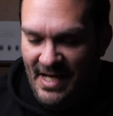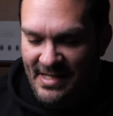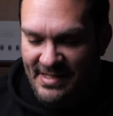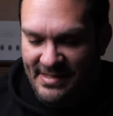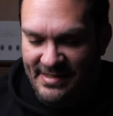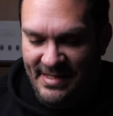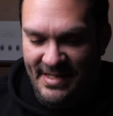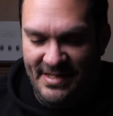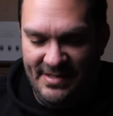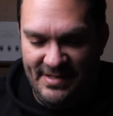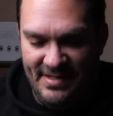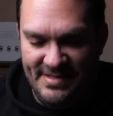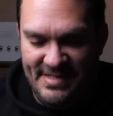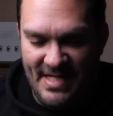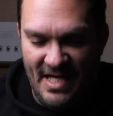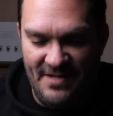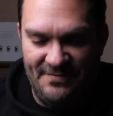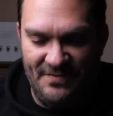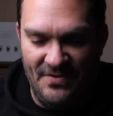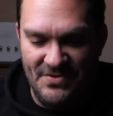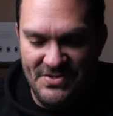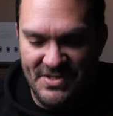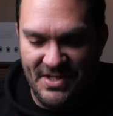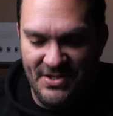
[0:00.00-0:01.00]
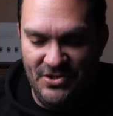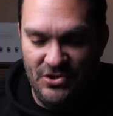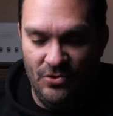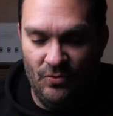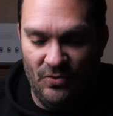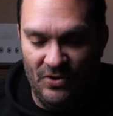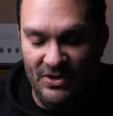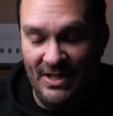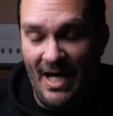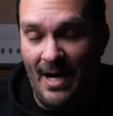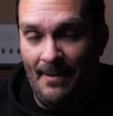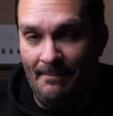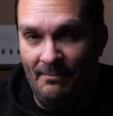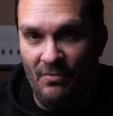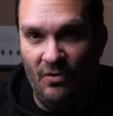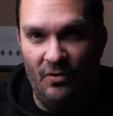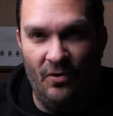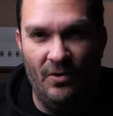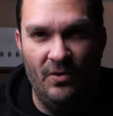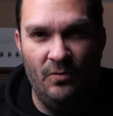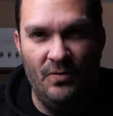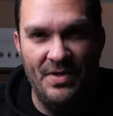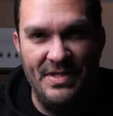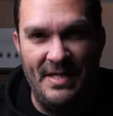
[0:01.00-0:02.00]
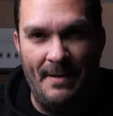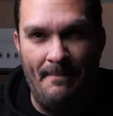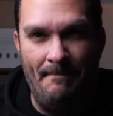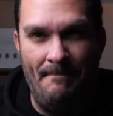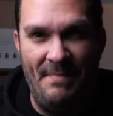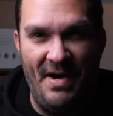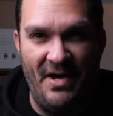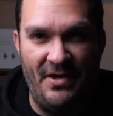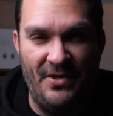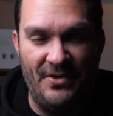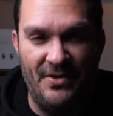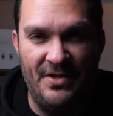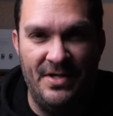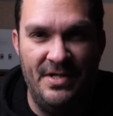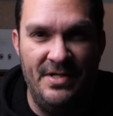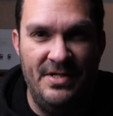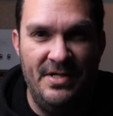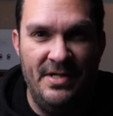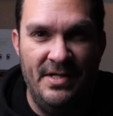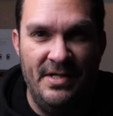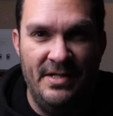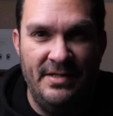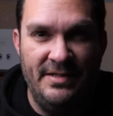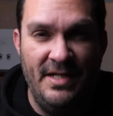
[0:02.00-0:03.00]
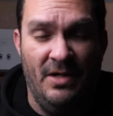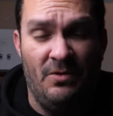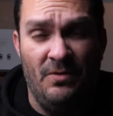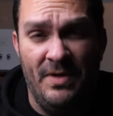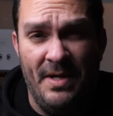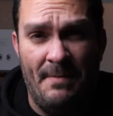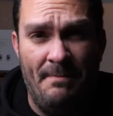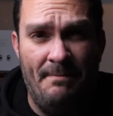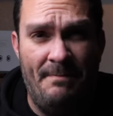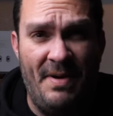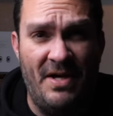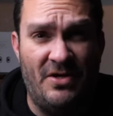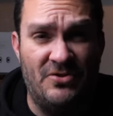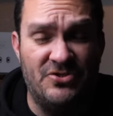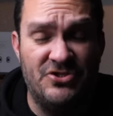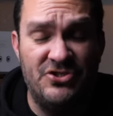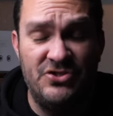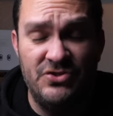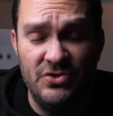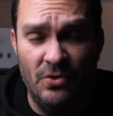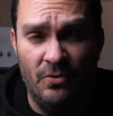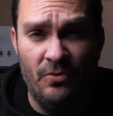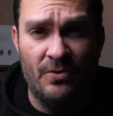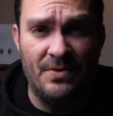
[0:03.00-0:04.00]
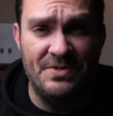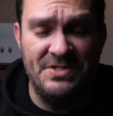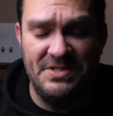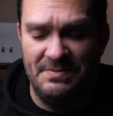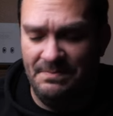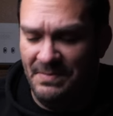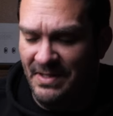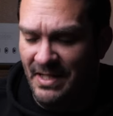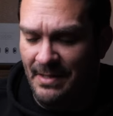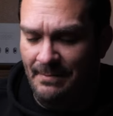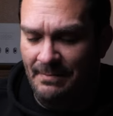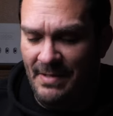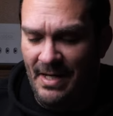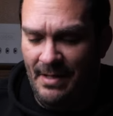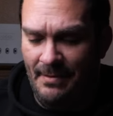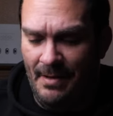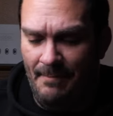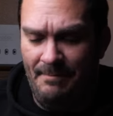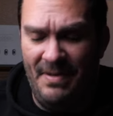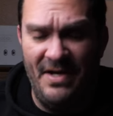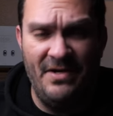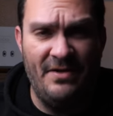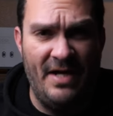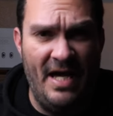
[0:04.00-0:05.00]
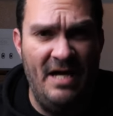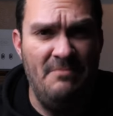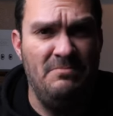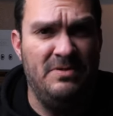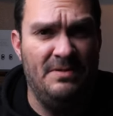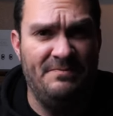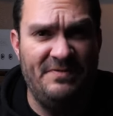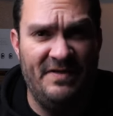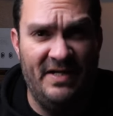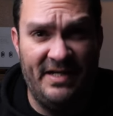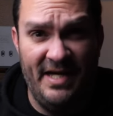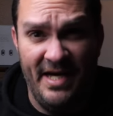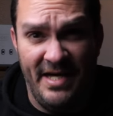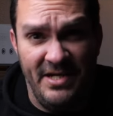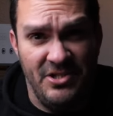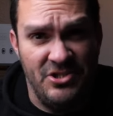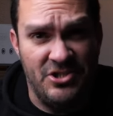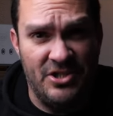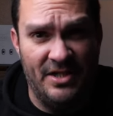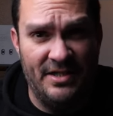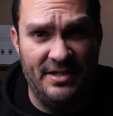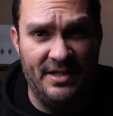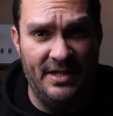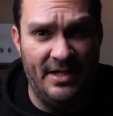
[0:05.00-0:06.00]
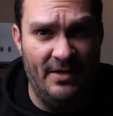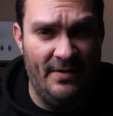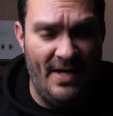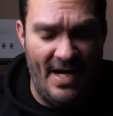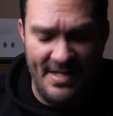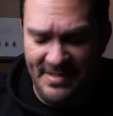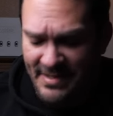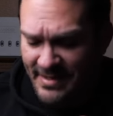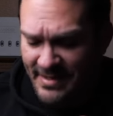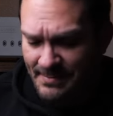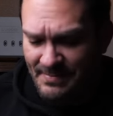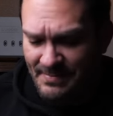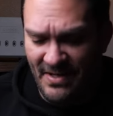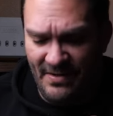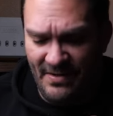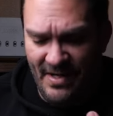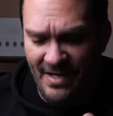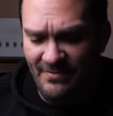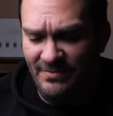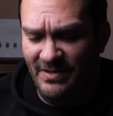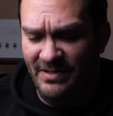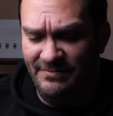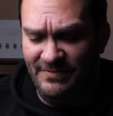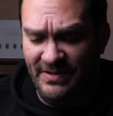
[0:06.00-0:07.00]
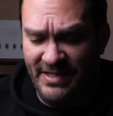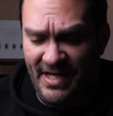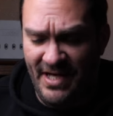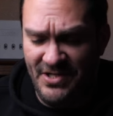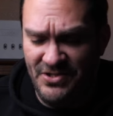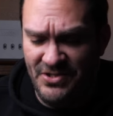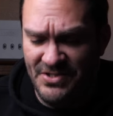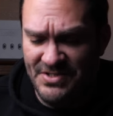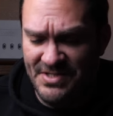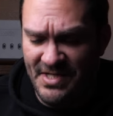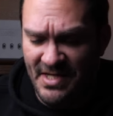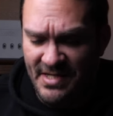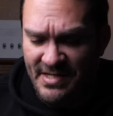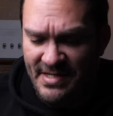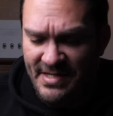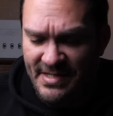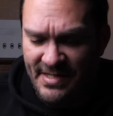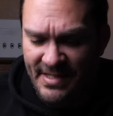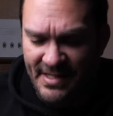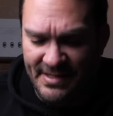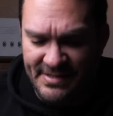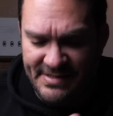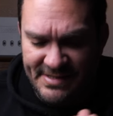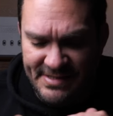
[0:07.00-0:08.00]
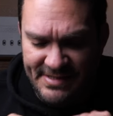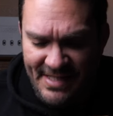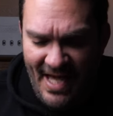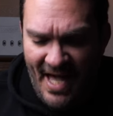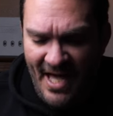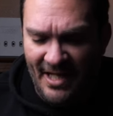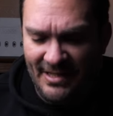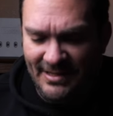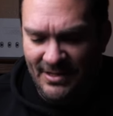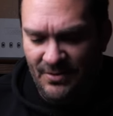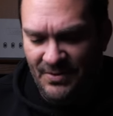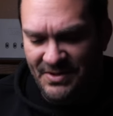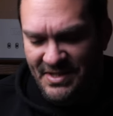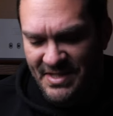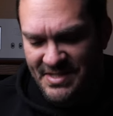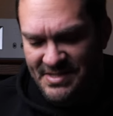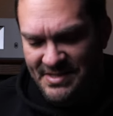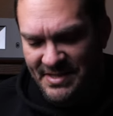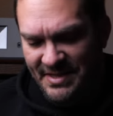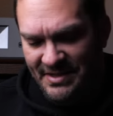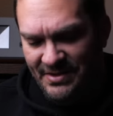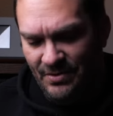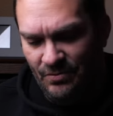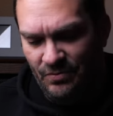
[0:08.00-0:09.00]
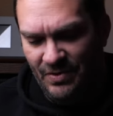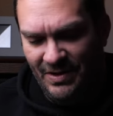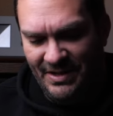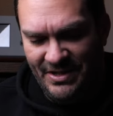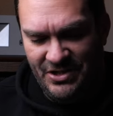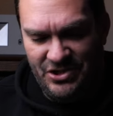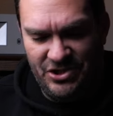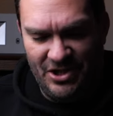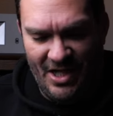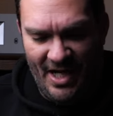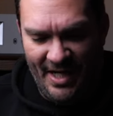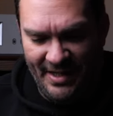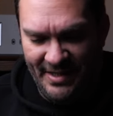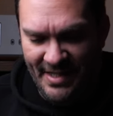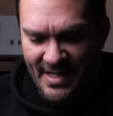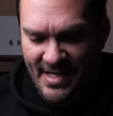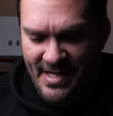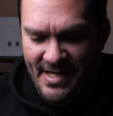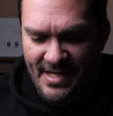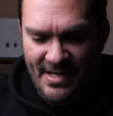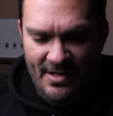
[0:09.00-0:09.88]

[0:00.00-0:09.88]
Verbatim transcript: I think these headphones can do a lot more with a better, not only a better source, but a better amplification. You know, I think better amplification is exactly what these need to really shine.